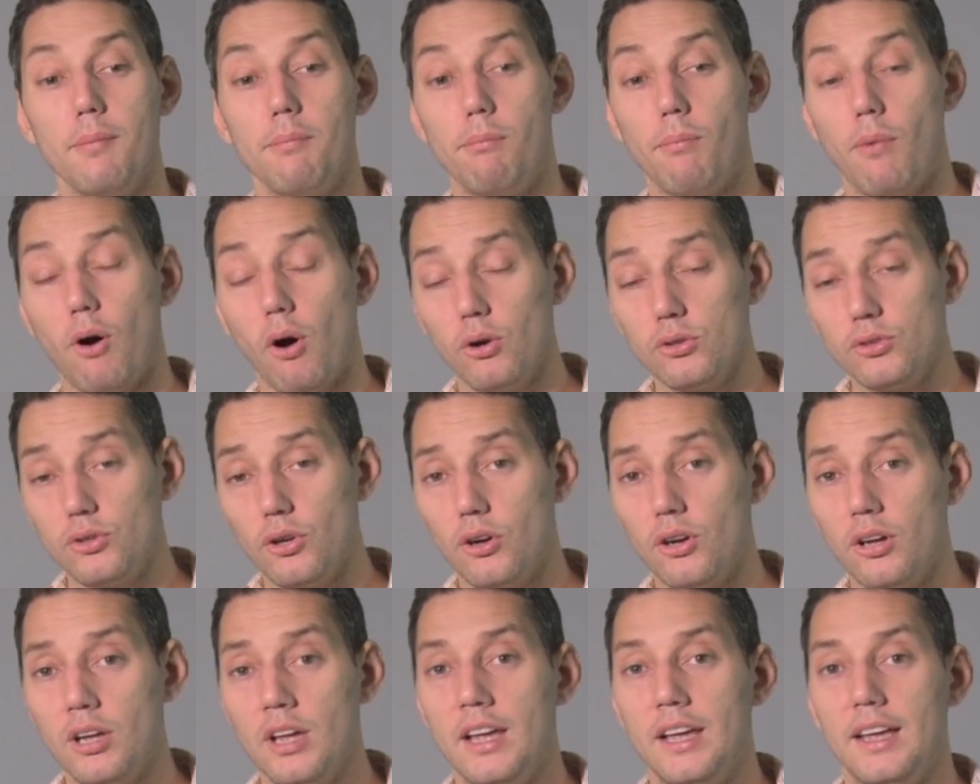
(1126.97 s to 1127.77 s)

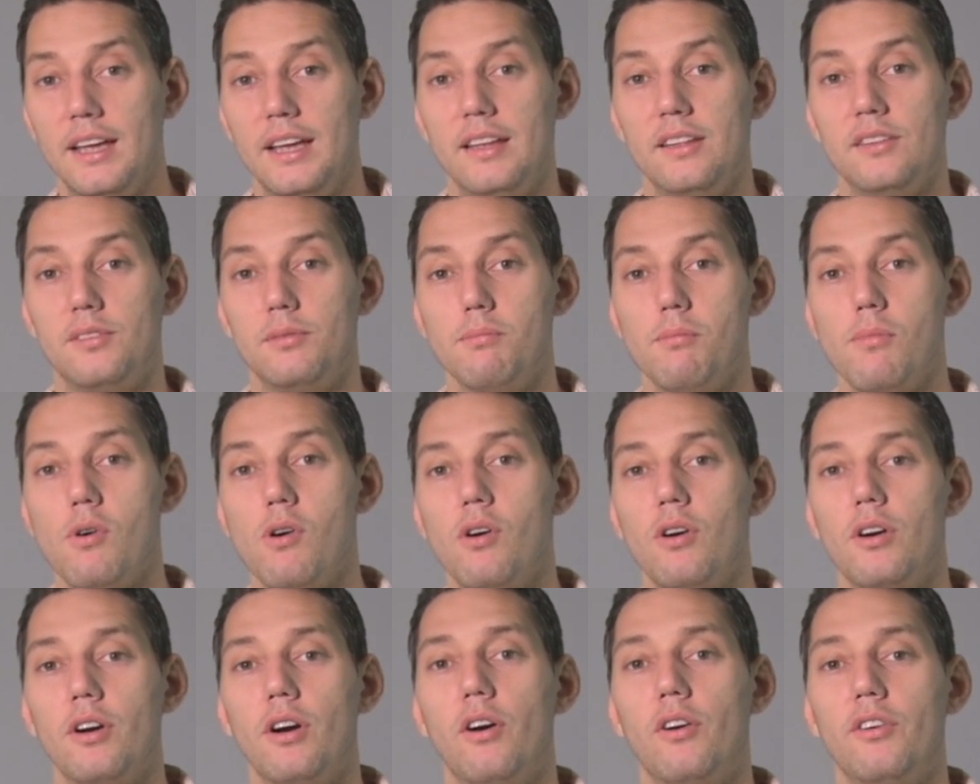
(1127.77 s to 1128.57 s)
Modo is
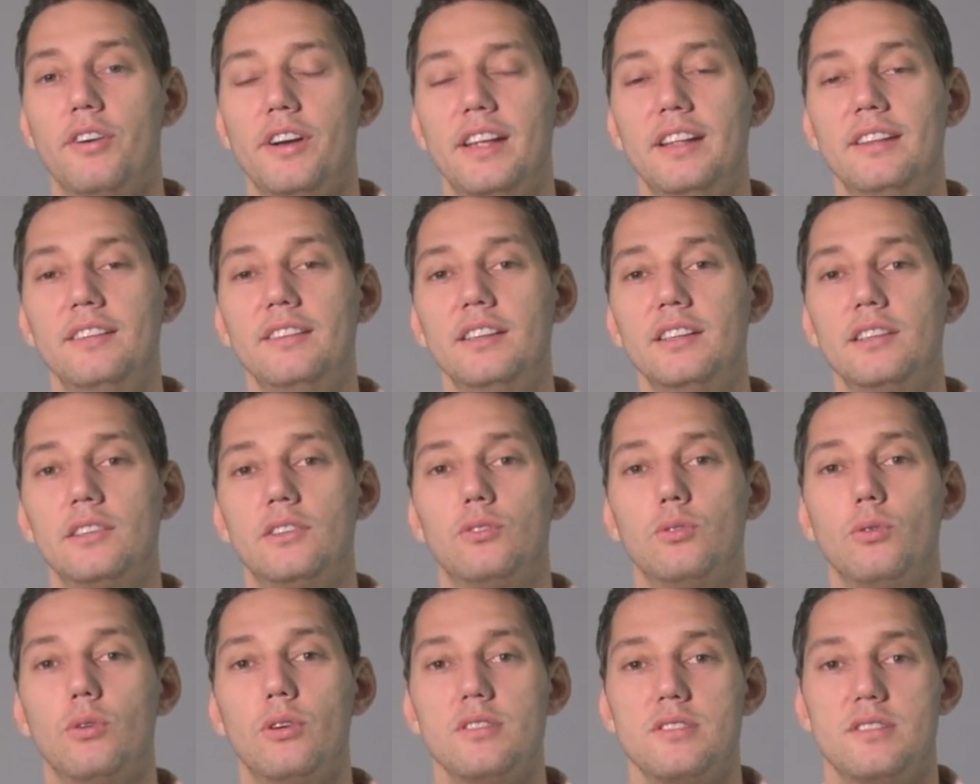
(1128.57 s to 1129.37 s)
more
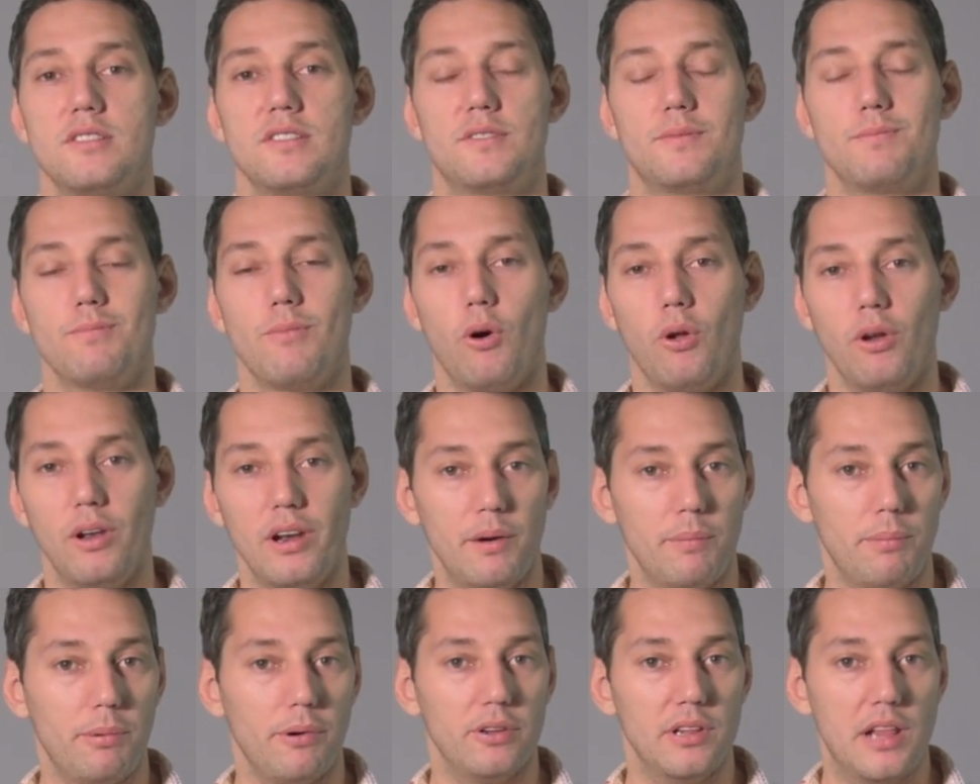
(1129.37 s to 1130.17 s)
oriented towards the
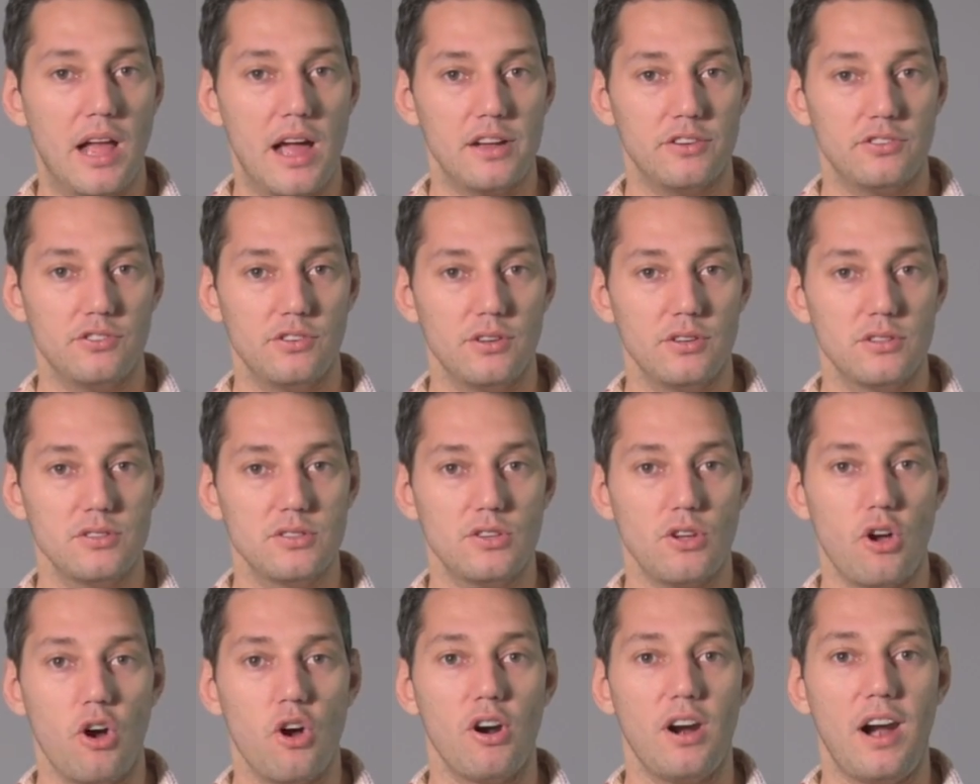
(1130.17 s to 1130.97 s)
smaller
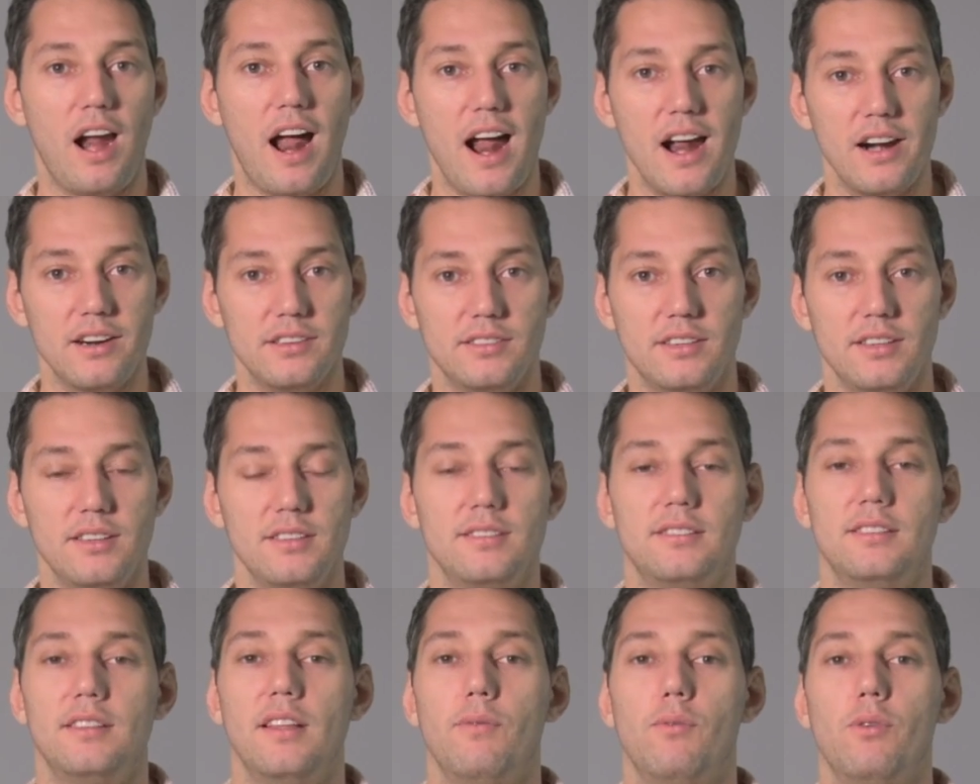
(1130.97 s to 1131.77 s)
productions or
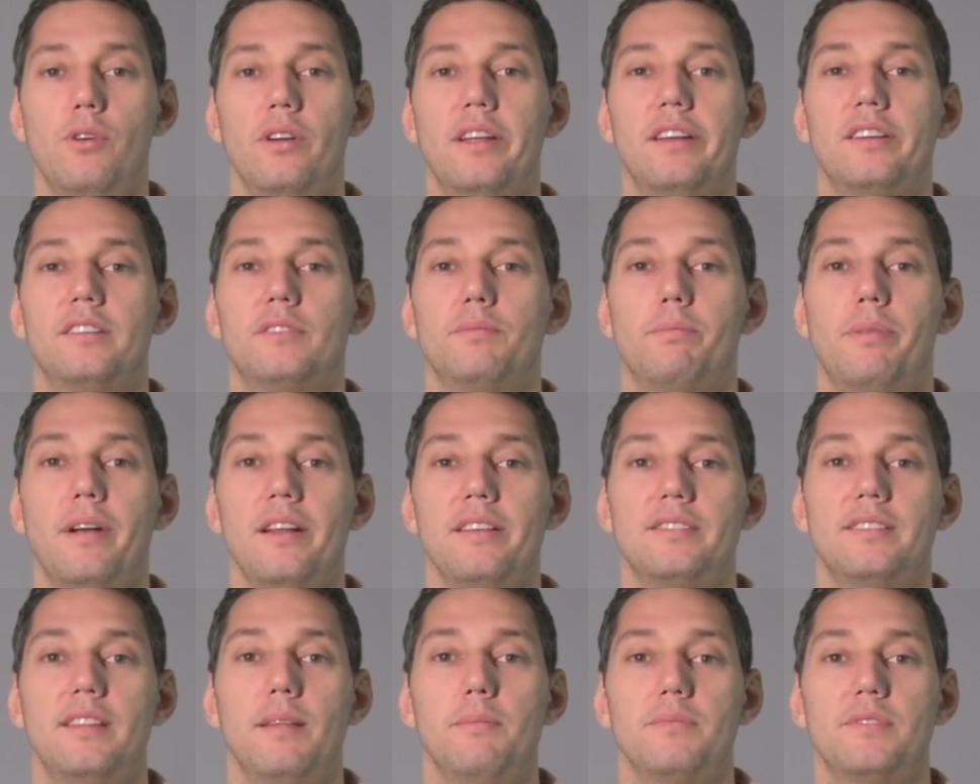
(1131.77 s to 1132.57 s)
artists that want to
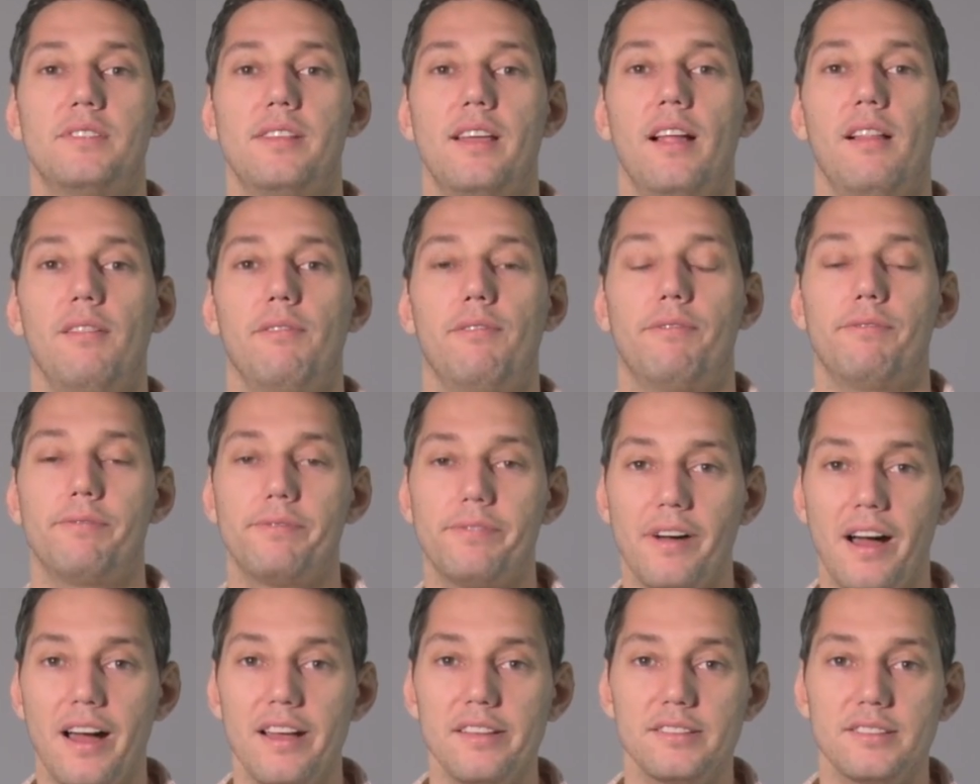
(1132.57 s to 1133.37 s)
express themselves
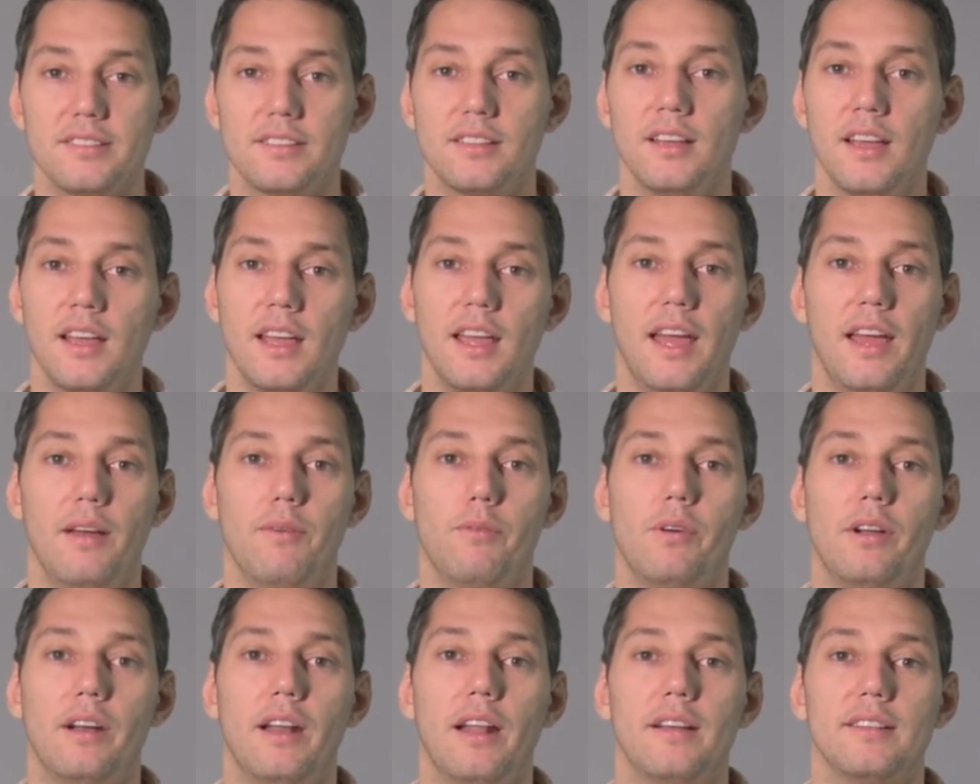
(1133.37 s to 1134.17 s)
fast
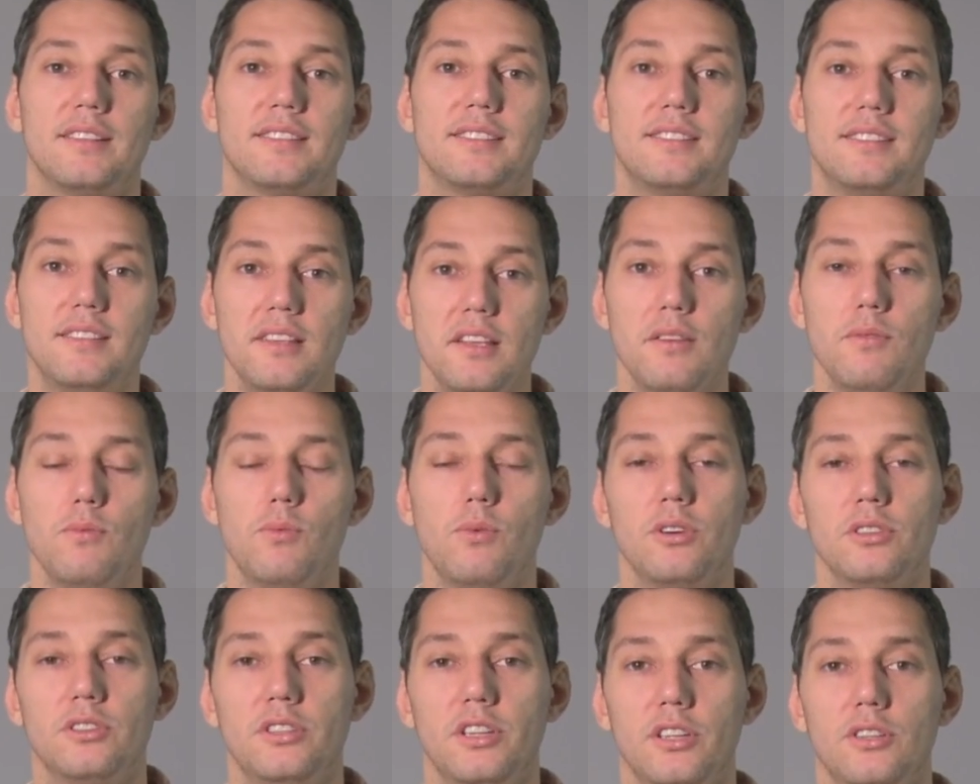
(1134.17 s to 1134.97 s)
and want to see
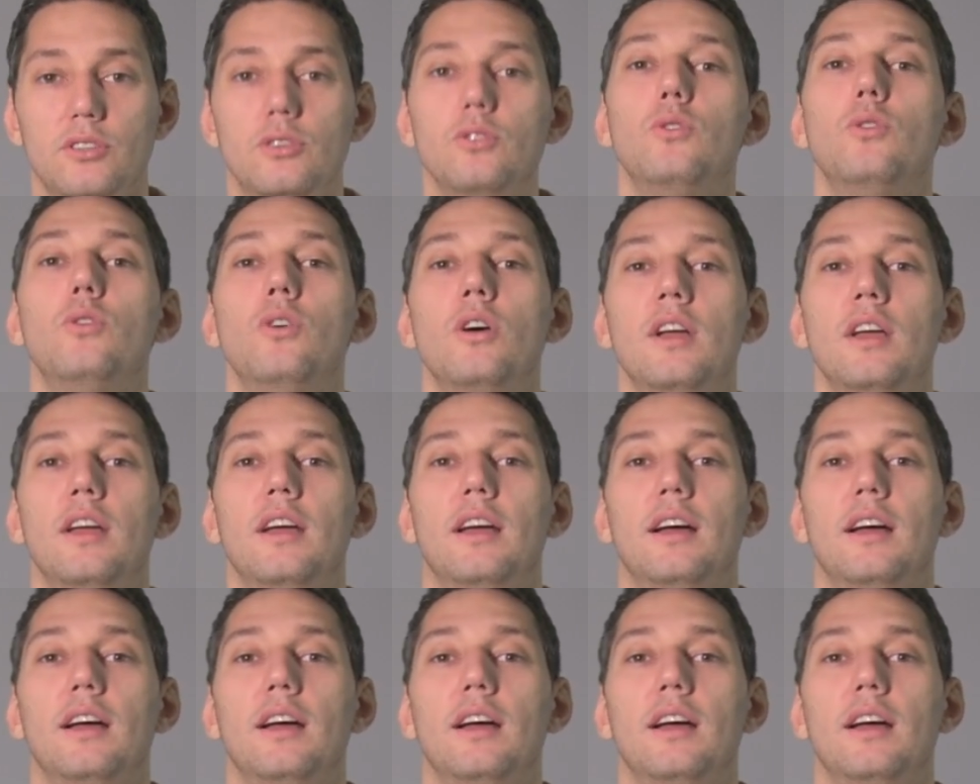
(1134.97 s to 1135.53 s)
what they do